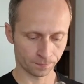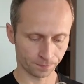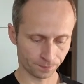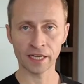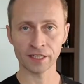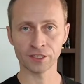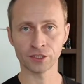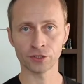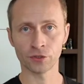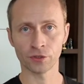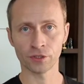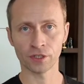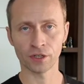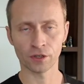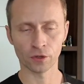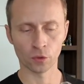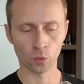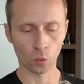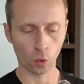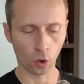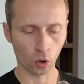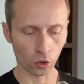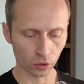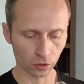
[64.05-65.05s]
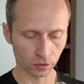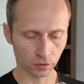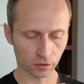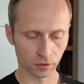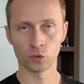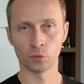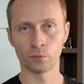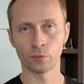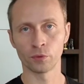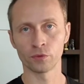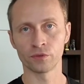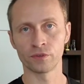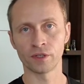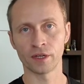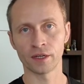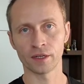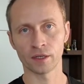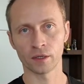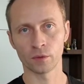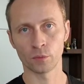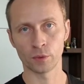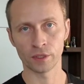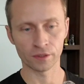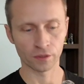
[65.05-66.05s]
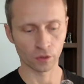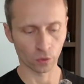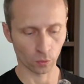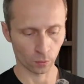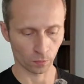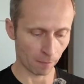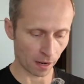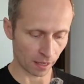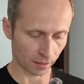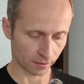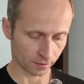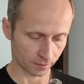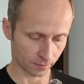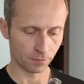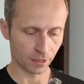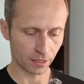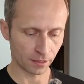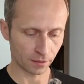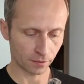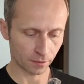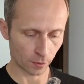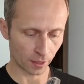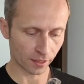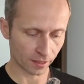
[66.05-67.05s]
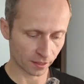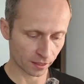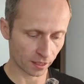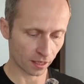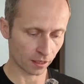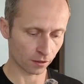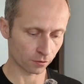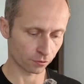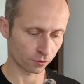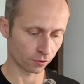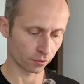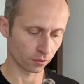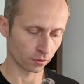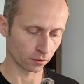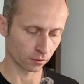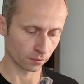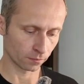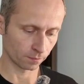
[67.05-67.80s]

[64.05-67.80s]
exterior wall to put there a window, but be very careful,